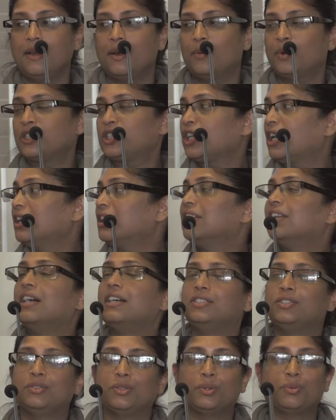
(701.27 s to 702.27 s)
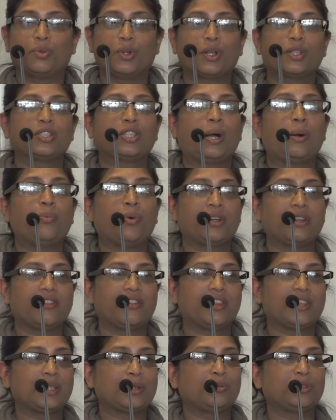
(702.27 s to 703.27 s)
when John and I do the workshop, one of
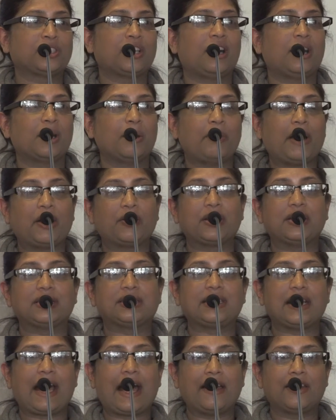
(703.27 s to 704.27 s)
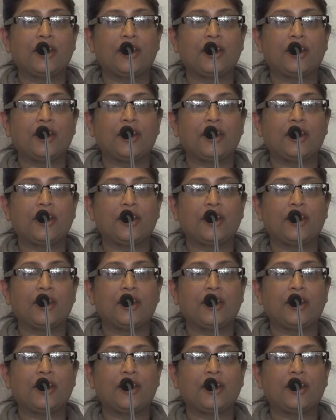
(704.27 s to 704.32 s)
the things we'll talk about is